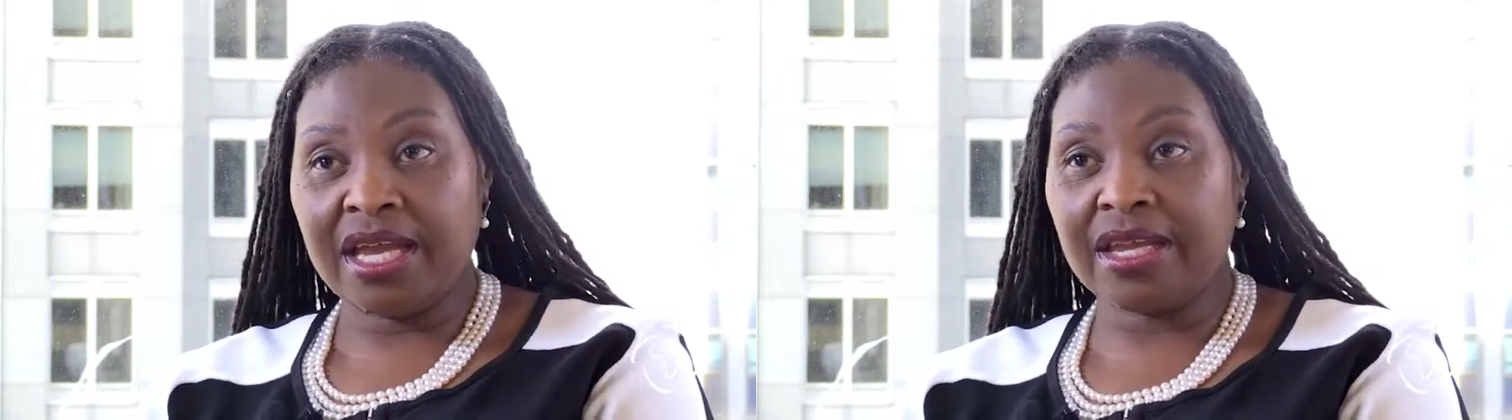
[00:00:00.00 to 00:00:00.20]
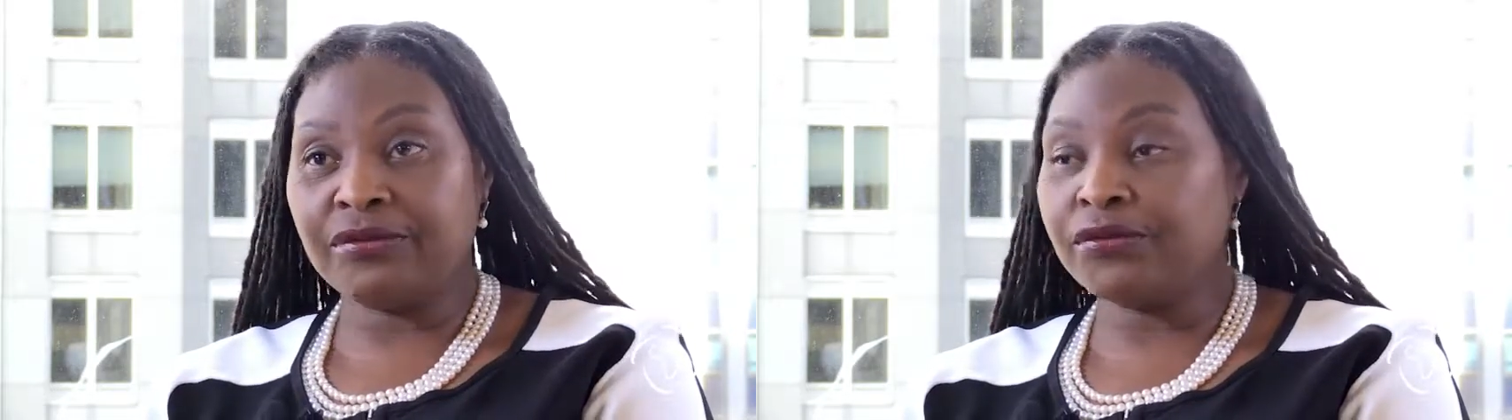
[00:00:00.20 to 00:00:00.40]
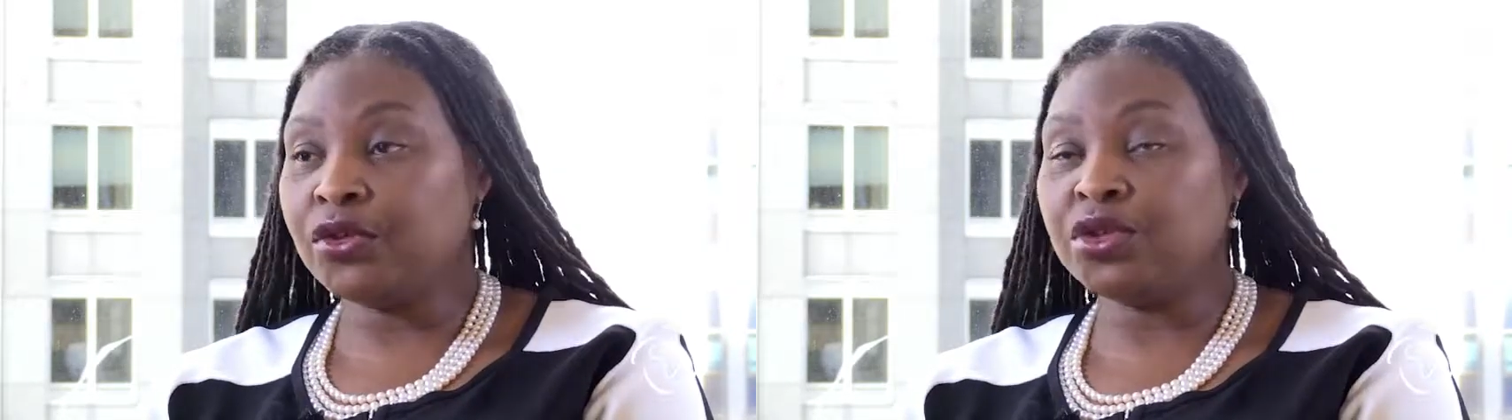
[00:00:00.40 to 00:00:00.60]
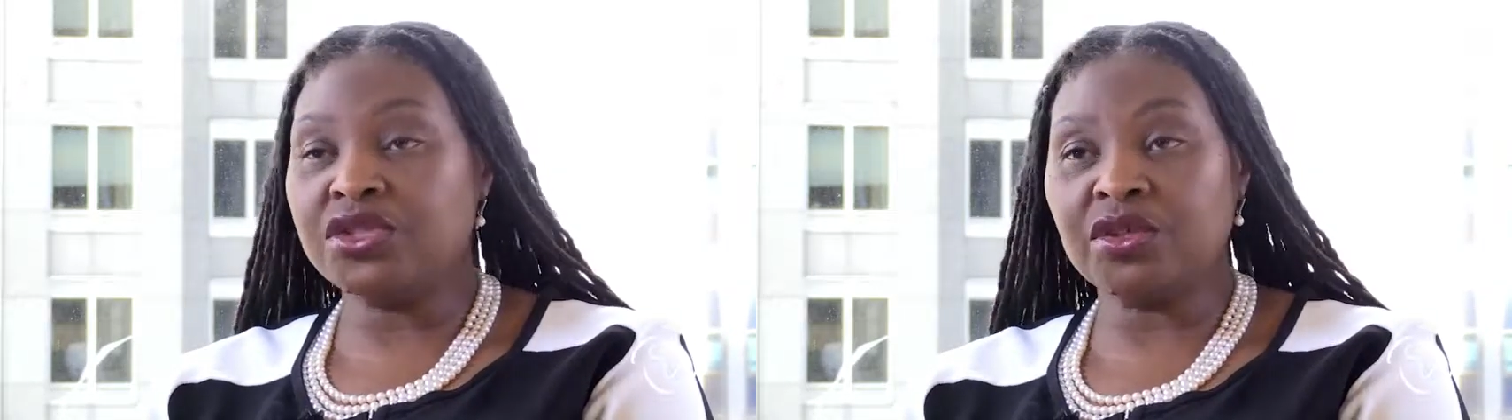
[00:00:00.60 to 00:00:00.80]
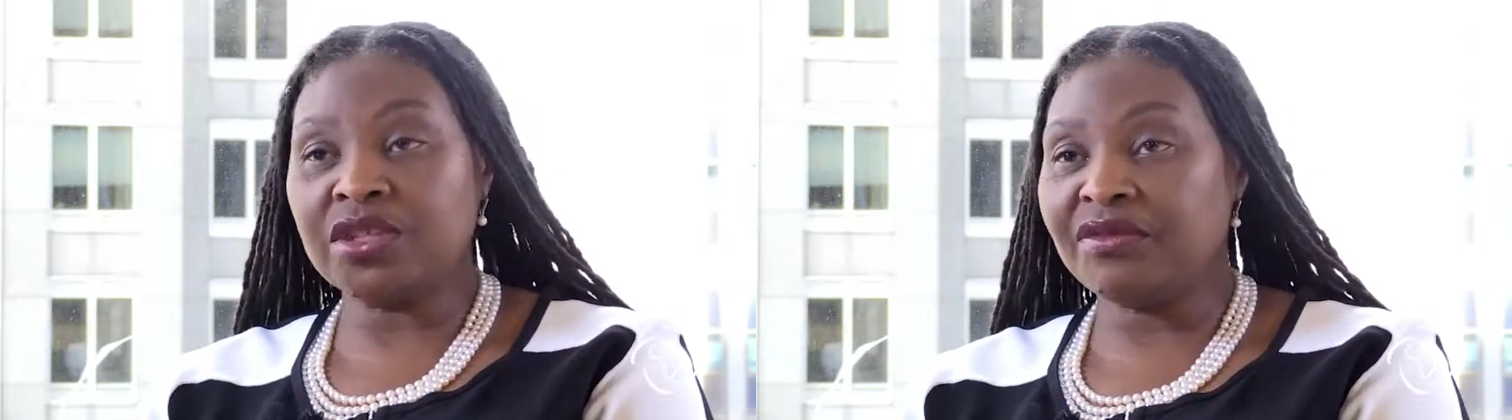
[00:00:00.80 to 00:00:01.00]
If you
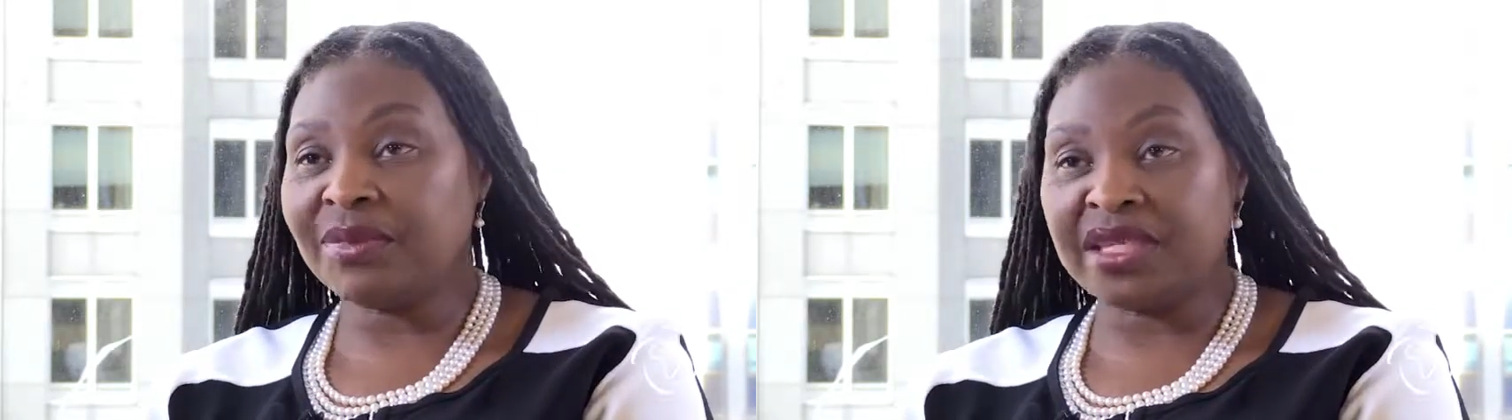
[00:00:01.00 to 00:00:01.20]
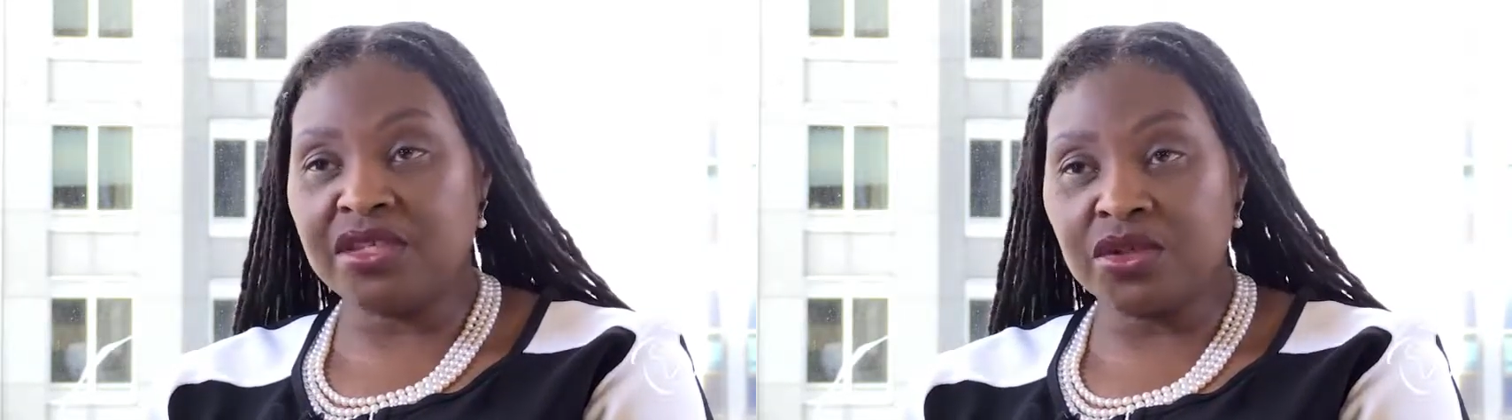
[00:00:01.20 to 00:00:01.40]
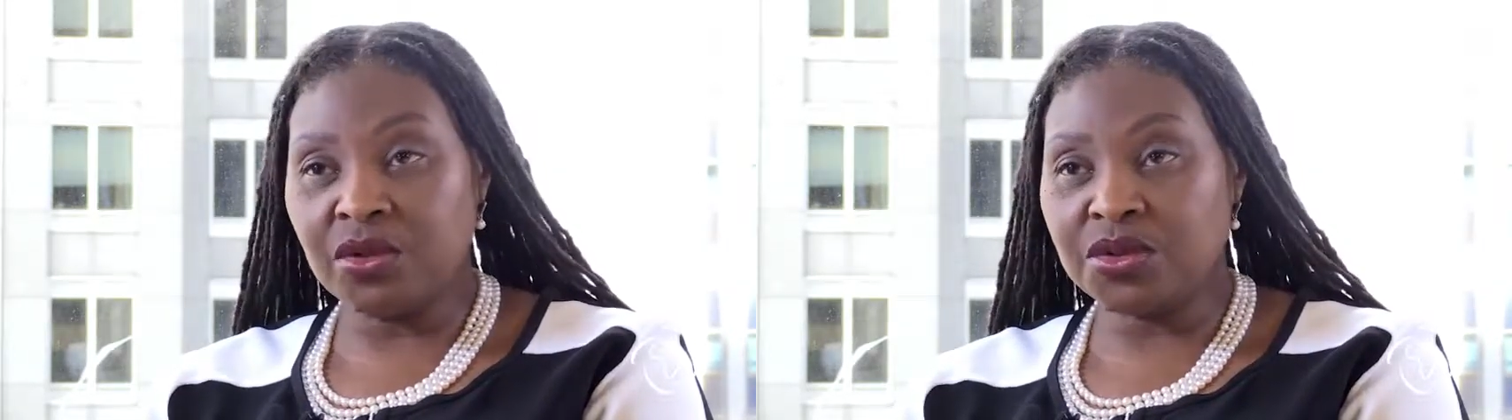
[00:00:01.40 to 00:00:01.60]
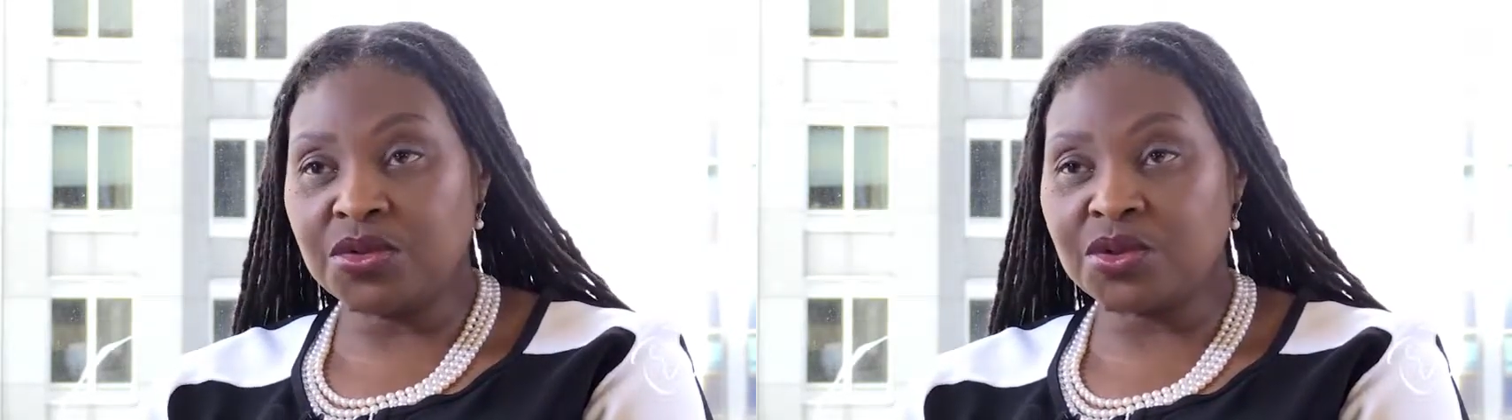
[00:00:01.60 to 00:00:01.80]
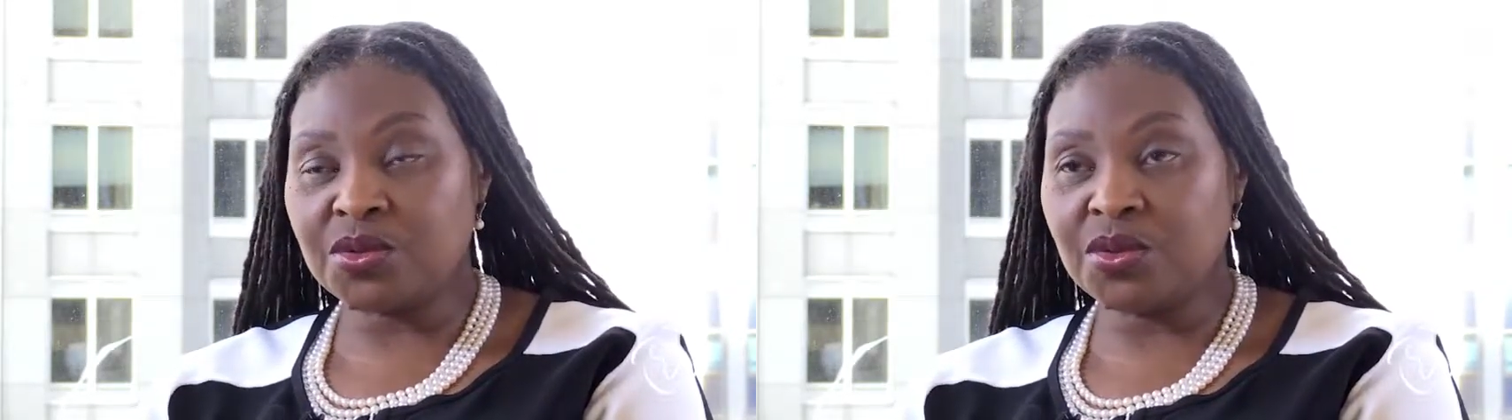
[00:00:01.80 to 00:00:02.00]
did not have money to go to
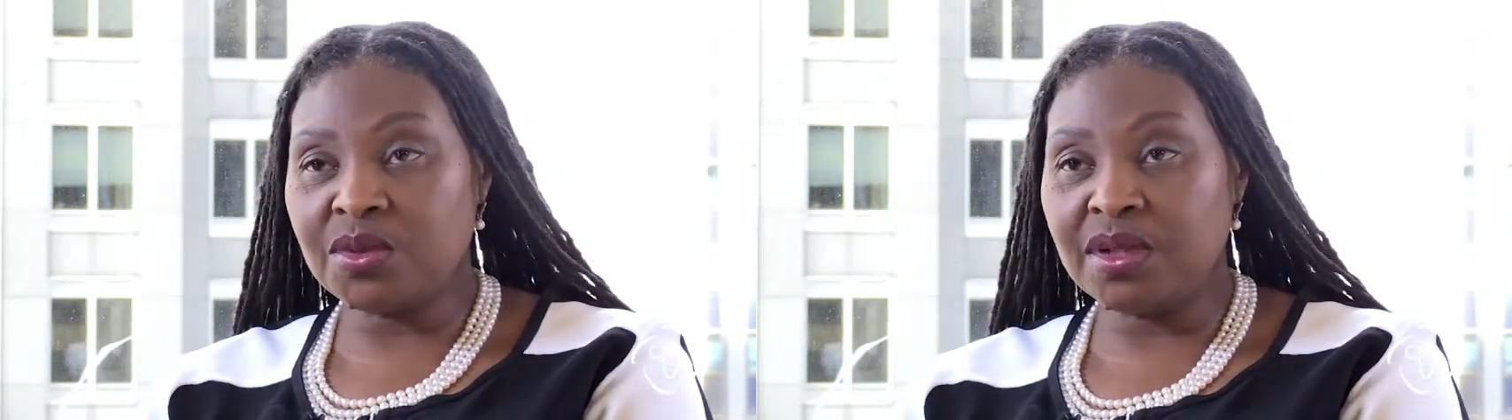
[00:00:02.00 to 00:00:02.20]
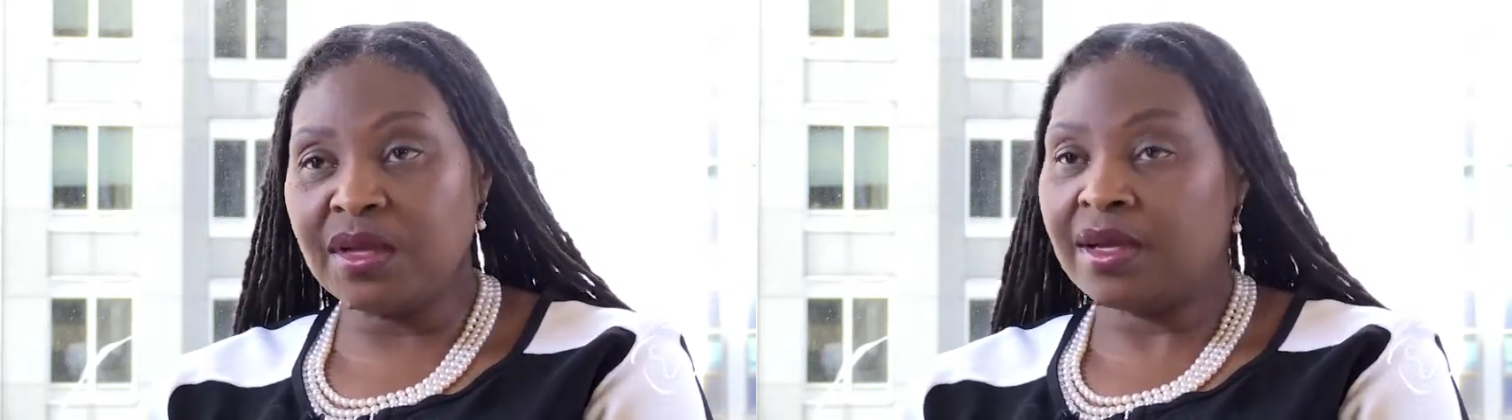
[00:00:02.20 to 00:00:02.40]
school,